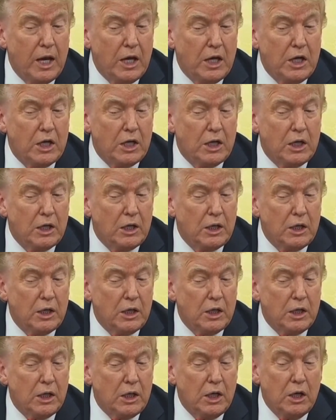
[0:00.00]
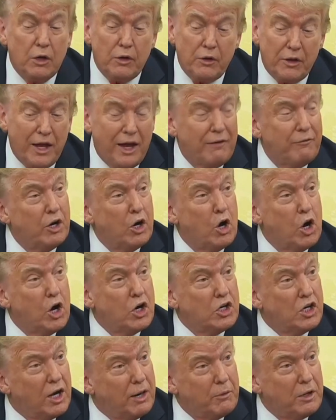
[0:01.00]
And, they're having
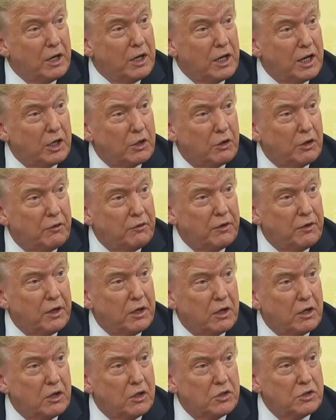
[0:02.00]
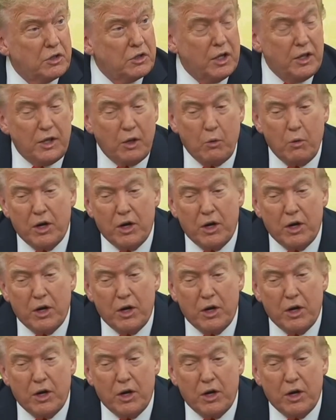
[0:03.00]
a hard time, the electric vehicles.